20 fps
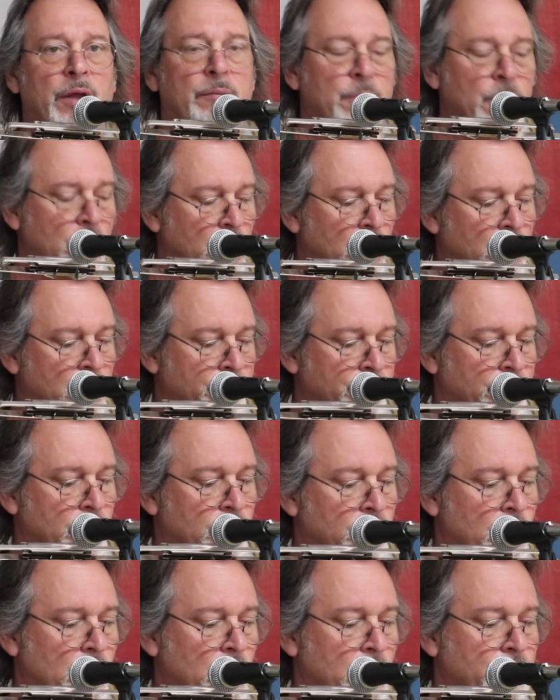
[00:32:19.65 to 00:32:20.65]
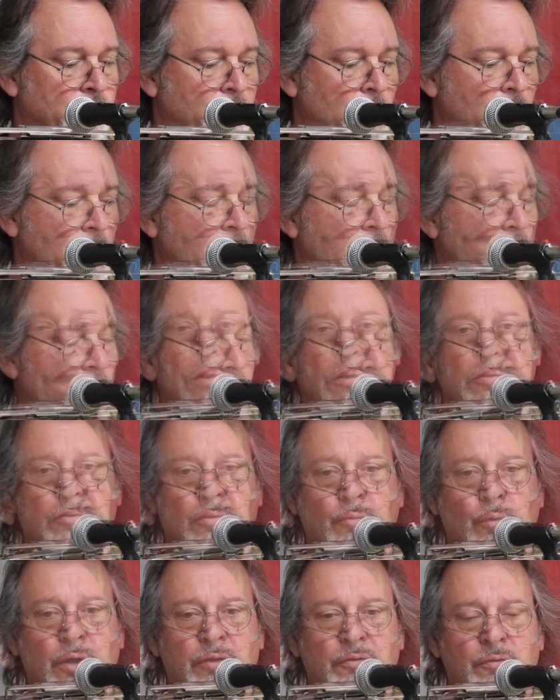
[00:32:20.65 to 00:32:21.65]
be good. Coal miners
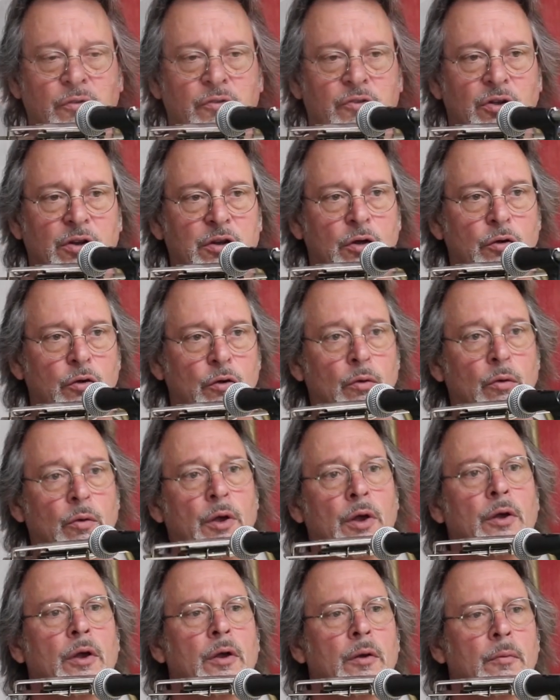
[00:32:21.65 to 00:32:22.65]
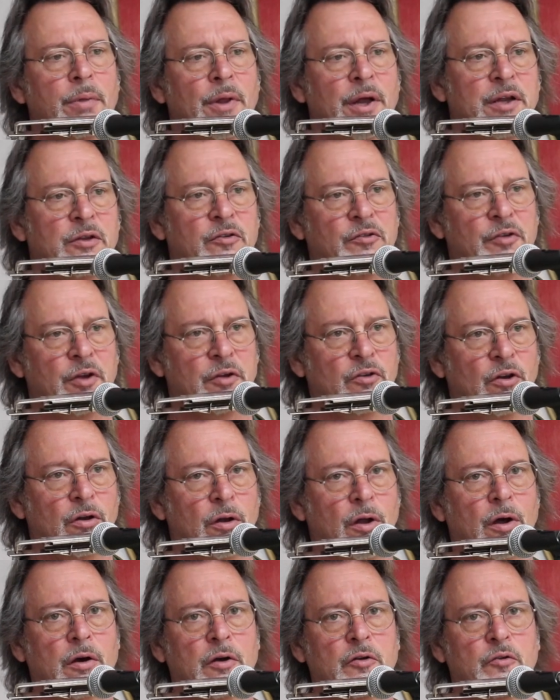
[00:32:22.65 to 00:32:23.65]
of West Virginia who played such a
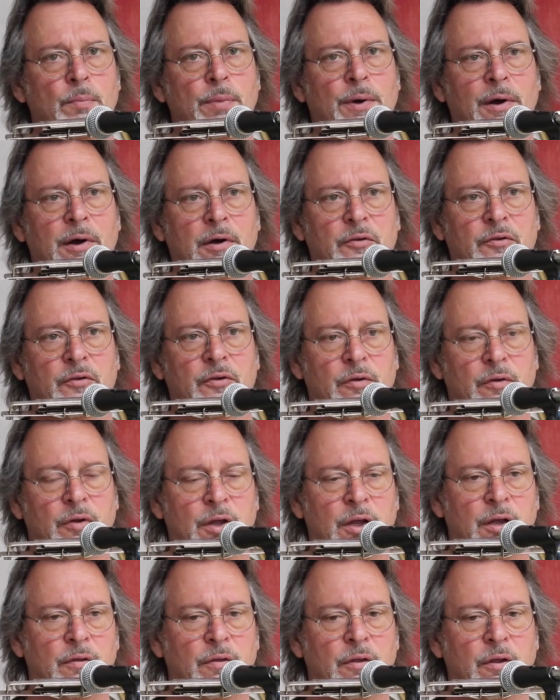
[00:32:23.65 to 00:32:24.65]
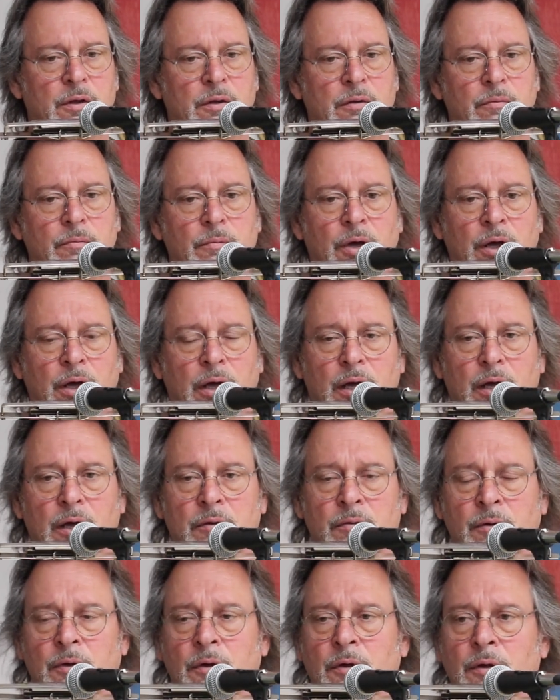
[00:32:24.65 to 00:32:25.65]
large part in
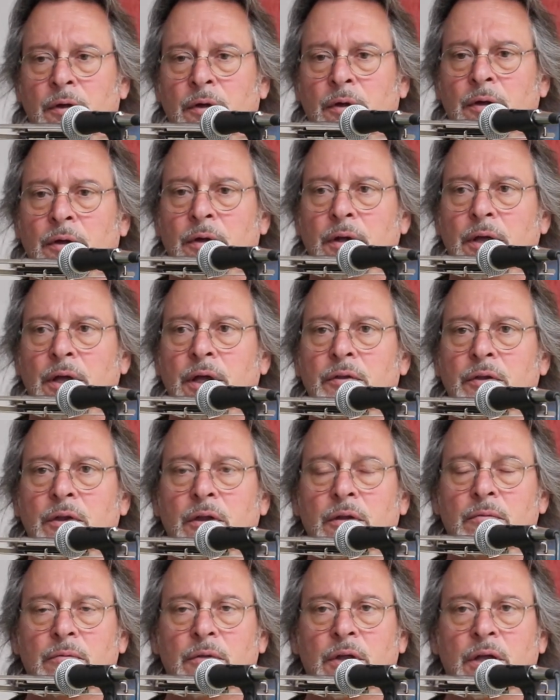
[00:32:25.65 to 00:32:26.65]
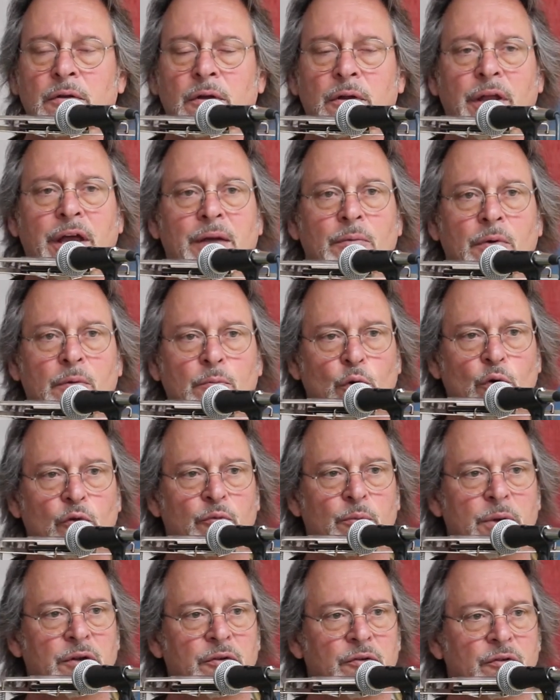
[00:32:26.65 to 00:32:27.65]
the labor
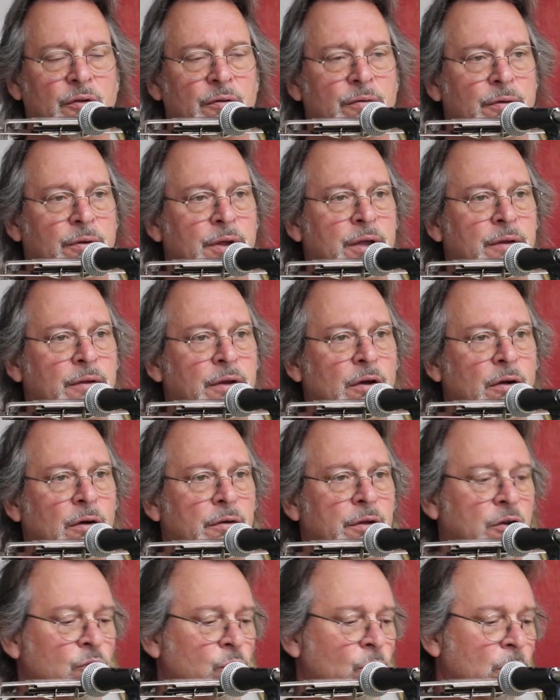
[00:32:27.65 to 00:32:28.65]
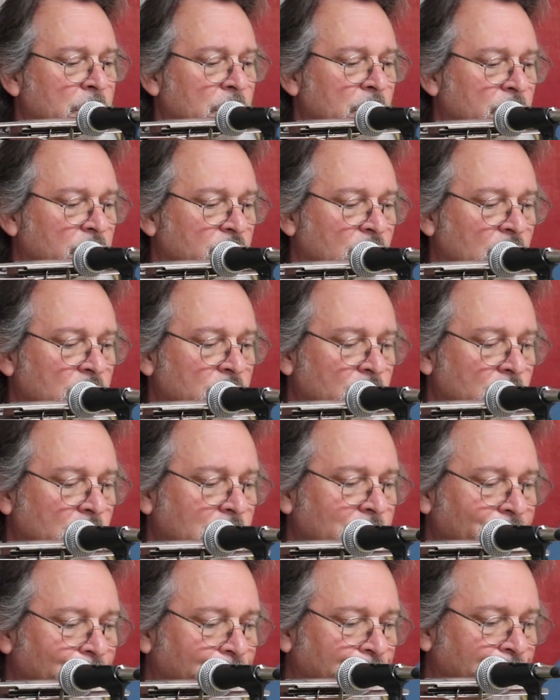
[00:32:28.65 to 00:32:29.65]
movement in the early 20th
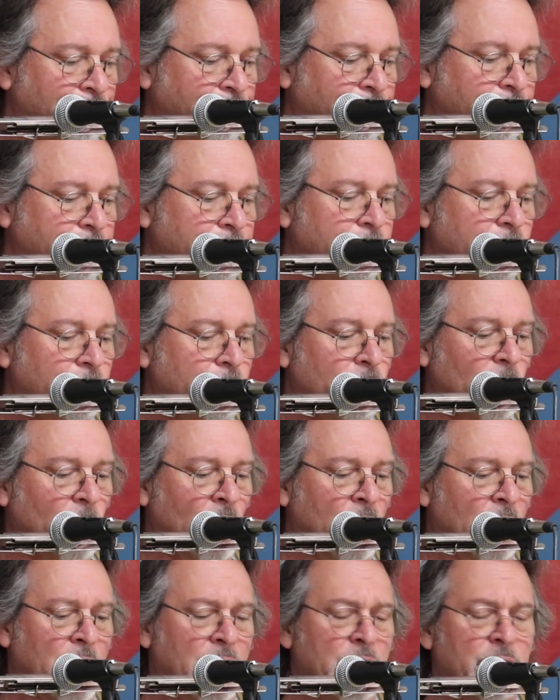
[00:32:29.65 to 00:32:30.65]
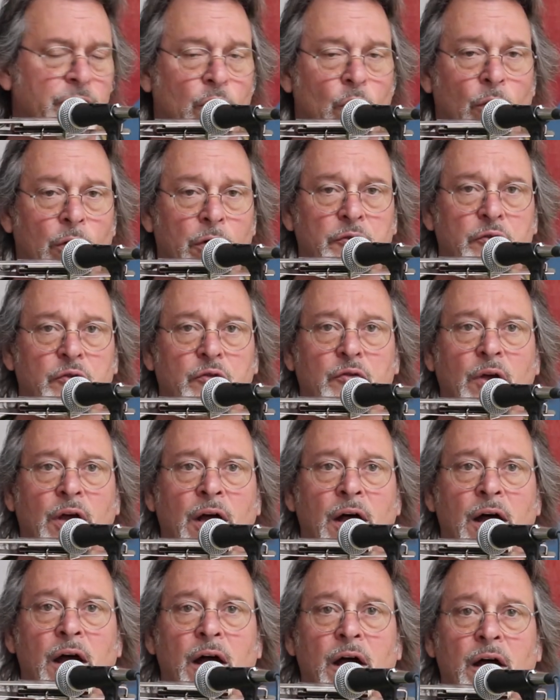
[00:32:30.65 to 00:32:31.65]
century, and of course
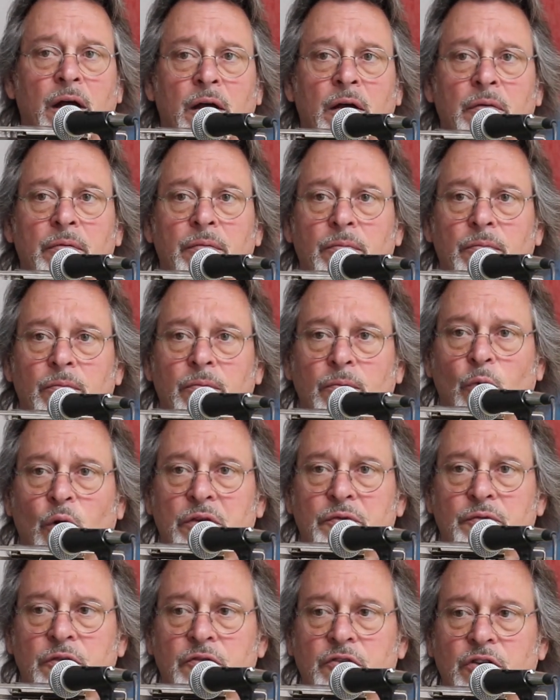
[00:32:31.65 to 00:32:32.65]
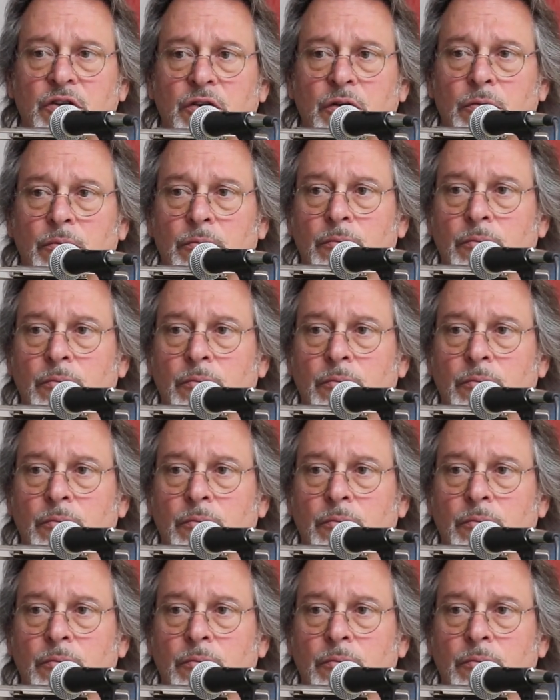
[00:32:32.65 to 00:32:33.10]
West Virginia.